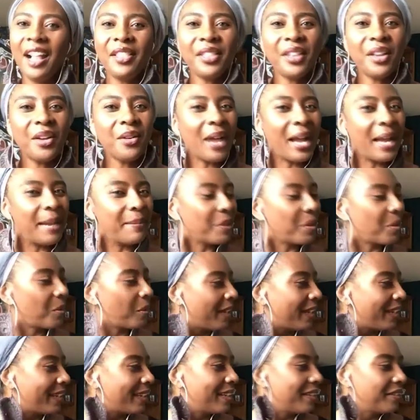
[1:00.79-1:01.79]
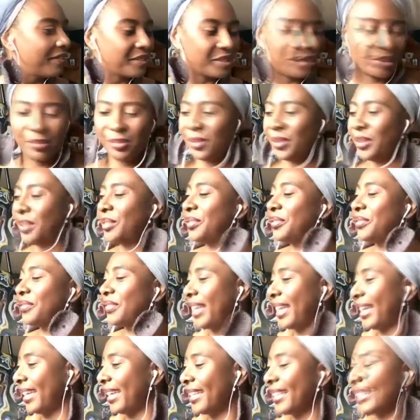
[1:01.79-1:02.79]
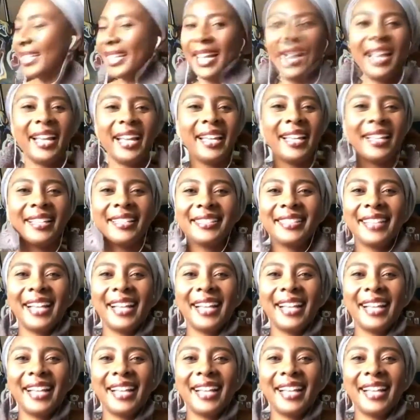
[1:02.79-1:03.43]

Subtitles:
Although I'm quite comfortable, I